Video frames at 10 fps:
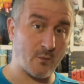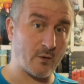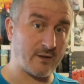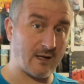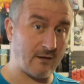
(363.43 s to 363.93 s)
they
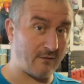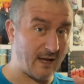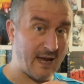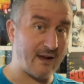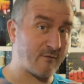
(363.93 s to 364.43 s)
want to have.
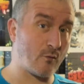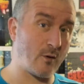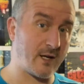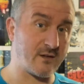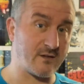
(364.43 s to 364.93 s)

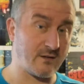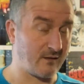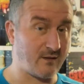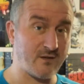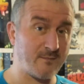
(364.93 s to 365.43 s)
Everyone is.
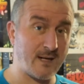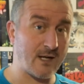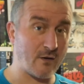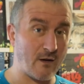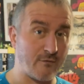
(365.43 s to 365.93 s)
It doesn't
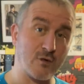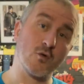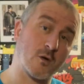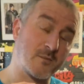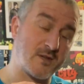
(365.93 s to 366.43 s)
matter if
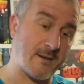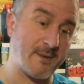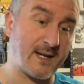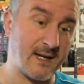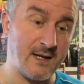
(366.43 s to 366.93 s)
you're upset
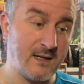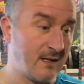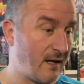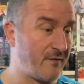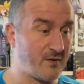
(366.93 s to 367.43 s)
by it.
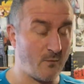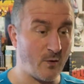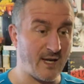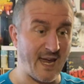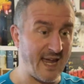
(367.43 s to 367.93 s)
If
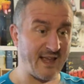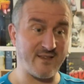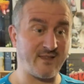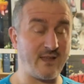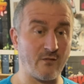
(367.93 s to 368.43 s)
someone
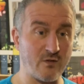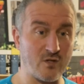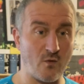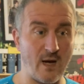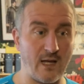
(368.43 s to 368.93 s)
hates the
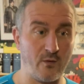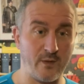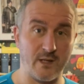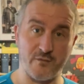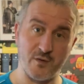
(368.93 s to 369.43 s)
original
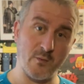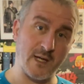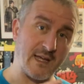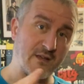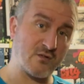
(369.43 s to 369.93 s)
Halloween, if someone
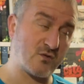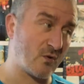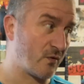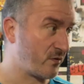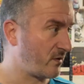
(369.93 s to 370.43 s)
hates
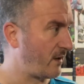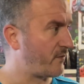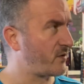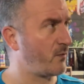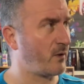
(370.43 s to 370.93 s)
Jaws, if
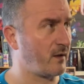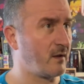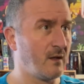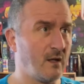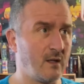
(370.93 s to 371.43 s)
someone,
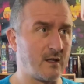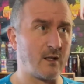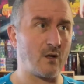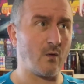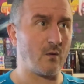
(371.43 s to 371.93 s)

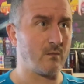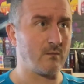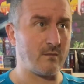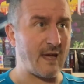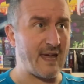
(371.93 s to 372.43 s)
you know,
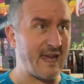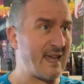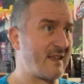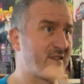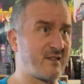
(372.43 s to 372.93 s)

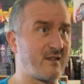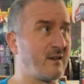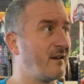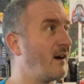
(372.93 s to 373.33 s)
hates